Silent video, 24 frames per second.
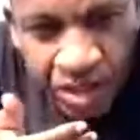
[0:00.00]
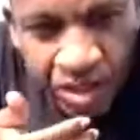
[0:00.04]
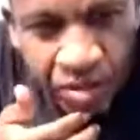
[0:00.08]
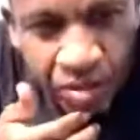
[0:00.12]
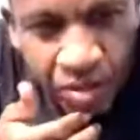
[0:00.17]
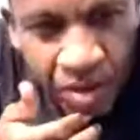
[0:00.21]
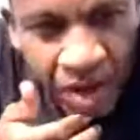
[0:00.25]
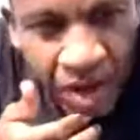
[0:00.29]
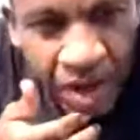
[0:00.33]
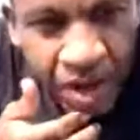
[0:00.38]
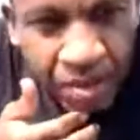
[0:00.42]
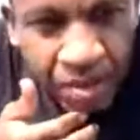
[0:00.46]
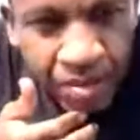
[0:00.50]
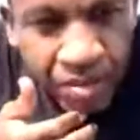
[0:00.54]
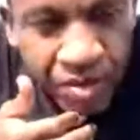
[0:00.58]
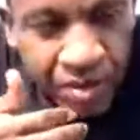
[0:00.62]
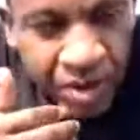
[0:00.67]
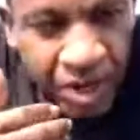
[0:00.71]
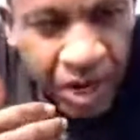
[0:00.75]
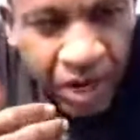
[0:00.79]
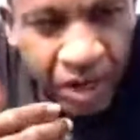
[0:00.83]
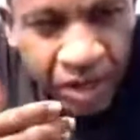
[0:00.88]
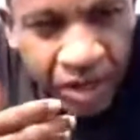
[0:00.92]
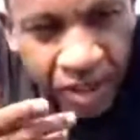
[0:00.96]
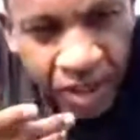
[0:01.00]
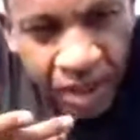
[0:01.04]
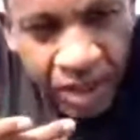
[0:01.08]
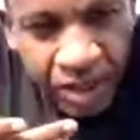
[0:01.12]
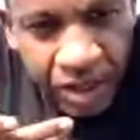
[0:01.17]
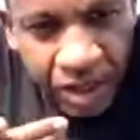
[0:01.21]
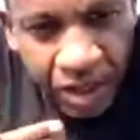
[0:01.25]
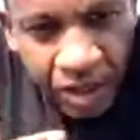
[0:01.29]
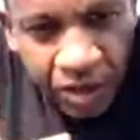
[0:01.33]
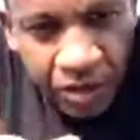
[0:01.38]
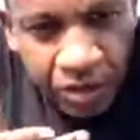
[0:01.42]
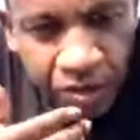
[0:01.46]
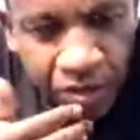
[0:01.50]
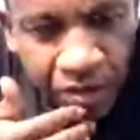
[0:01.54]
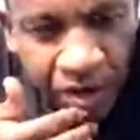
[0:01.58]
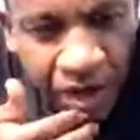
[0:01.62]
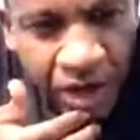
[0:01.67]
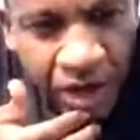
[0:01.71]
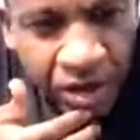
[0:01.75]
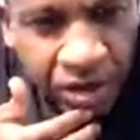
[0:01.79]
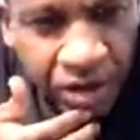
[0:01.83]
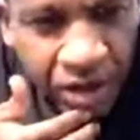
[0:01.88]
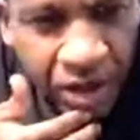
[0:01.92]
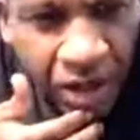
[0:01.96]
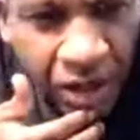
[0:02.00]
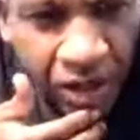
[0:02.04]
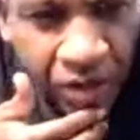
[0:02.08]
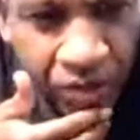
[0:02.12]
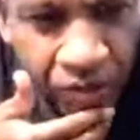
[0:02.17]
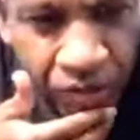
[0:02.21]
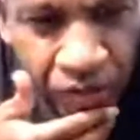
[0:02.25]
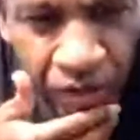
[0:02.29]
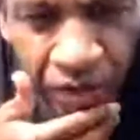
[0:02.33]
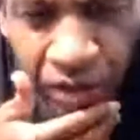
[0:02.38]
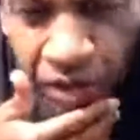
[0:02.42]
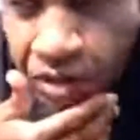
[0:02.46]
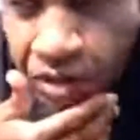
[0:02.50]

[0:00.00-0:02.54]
Webb, you got another uncle out in California.